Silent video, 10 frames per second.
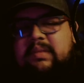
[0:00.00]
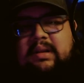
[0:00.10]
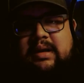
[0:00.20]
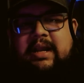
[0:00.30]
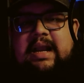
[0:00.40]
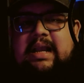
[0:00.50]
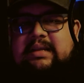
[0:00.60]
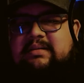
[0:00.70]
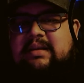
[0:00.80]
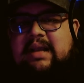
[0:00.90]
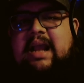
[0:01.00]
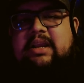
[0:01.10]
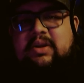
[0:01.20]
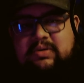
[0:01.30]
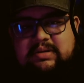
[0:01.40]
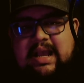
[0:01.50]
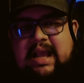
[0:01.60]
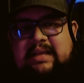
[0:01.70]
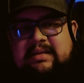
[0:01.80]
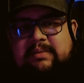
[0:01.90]
you guys, I use
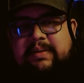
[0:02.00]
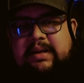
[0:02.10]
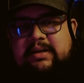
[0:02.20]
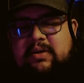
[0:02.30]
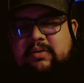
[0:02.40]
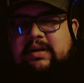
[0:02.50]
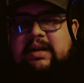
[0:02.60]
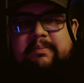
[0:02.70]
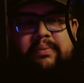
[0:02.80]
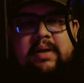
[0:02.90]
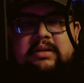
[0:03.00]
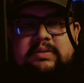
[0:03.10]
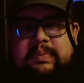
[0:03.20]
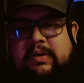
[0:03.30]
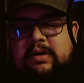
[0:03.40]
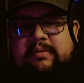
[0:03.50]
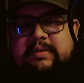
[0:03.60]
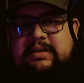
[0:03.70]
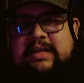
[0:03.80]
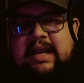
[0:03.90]
Aztec Beard Co. They're a proud supporter of
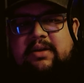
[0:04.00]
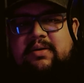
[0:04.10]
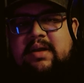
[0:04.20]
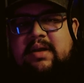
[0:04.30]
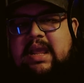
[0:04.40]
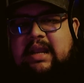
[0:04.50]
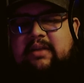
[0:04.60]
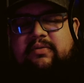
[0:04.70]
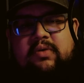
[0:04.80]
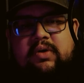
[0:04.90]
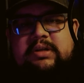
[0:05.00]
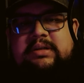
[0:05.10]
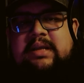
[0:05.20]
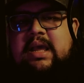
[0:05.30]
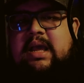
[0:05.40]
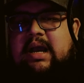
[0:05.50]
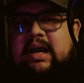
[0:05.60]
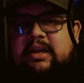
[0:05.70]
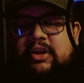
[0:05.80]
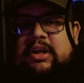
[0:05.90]
this channel. And of course,
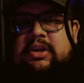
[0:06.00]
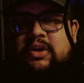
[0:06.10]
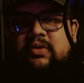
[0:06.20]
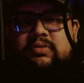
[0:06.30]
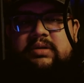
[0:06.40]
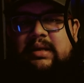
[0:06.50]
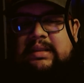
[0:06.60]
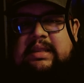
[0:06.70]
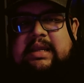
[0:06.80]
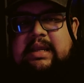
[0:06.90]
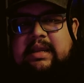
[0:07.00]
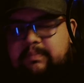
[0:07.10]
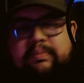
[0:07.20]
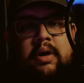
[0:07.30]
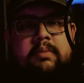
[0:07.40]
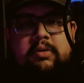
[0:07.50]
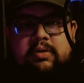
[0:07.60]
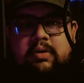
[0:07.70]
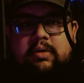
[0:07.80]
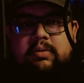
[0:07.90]
uh, you can use the promo
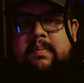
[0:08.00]
code